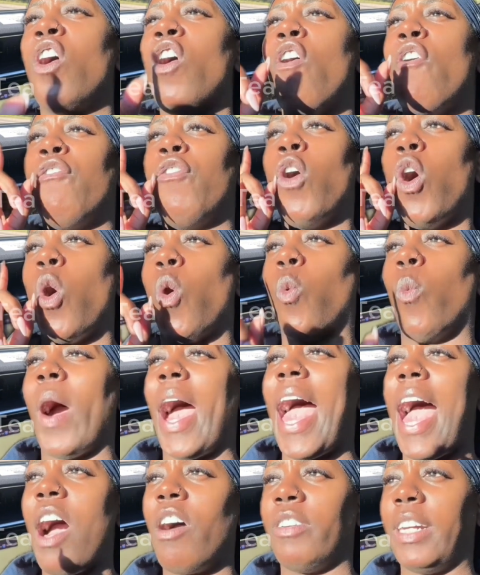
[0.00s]
for a
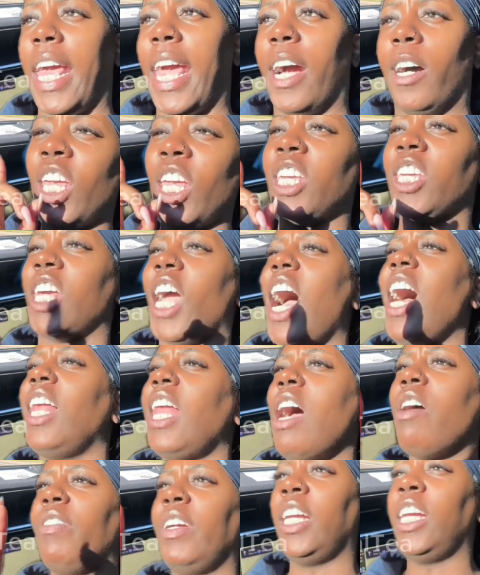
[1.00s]
while now. Y'all
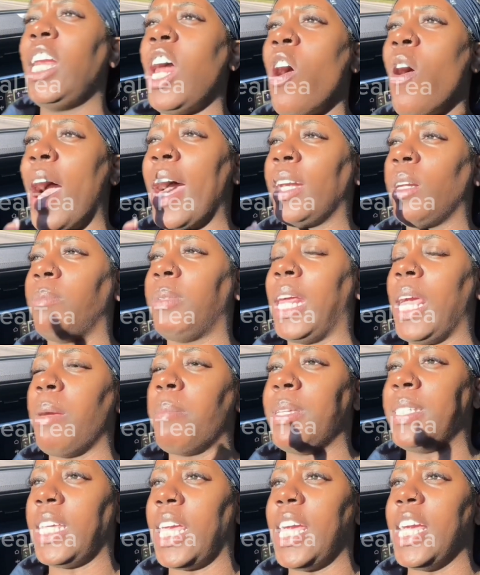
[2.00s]
already know how them
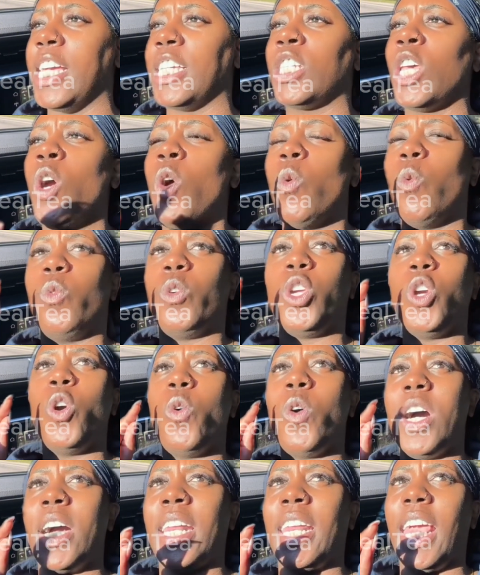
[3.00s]
demons is. When you
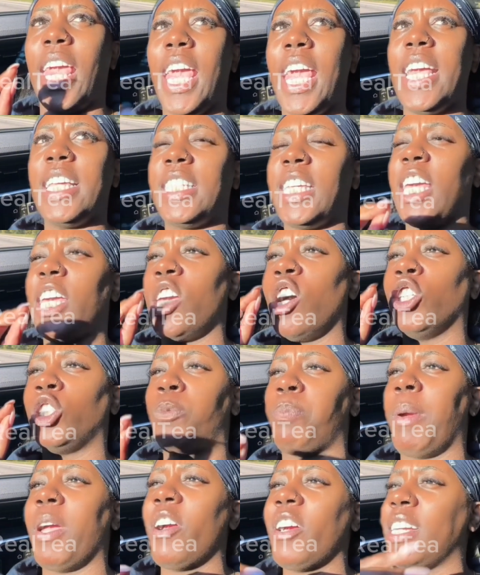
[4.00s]
uneasy and your
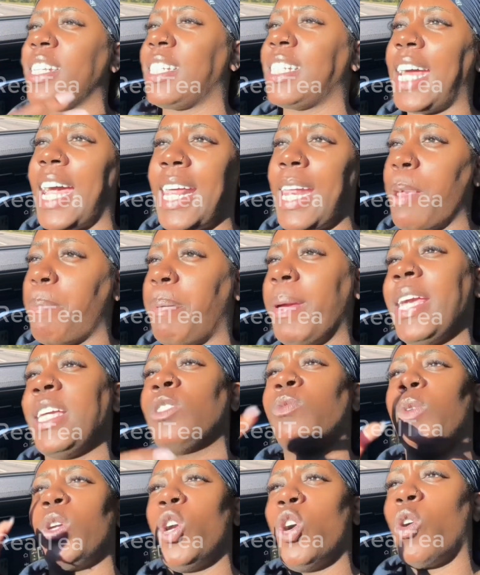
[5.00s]
spirit is not at peace
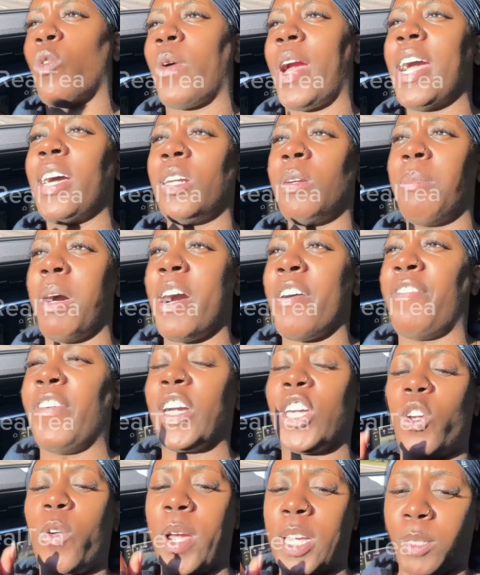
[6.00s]
when you're around a motherfucker
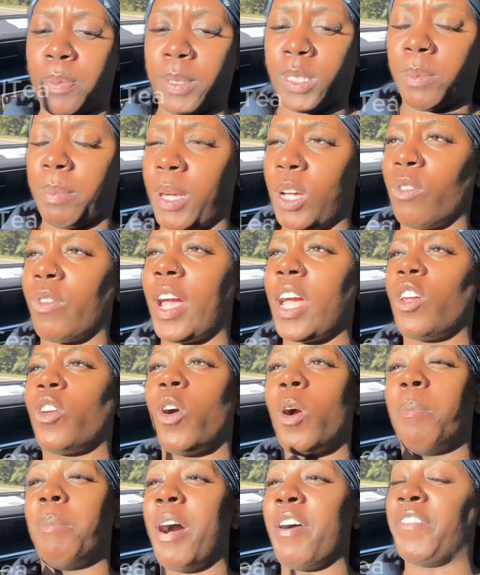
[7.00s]
you ain't supposed to be around, or a
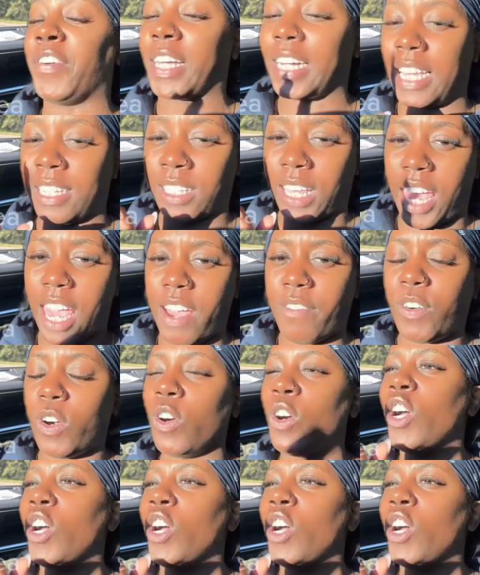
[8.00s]
motherfucker that's evil,